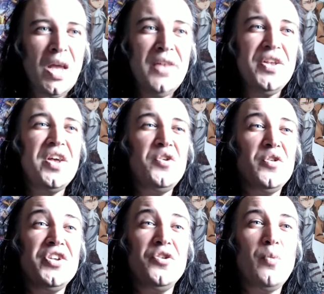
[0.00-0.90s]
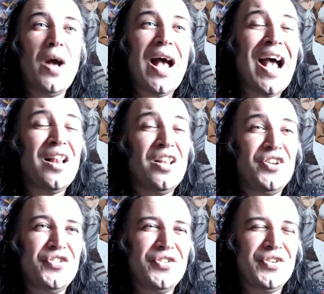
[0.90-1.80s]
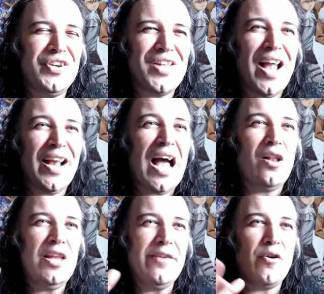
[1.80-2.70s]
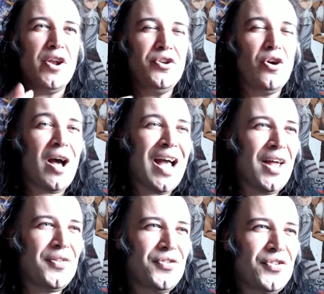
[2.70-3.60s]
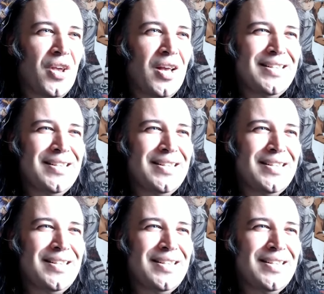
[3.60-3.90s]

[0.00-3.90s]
and then this is where Atlas is like, I'll leave her in your hands.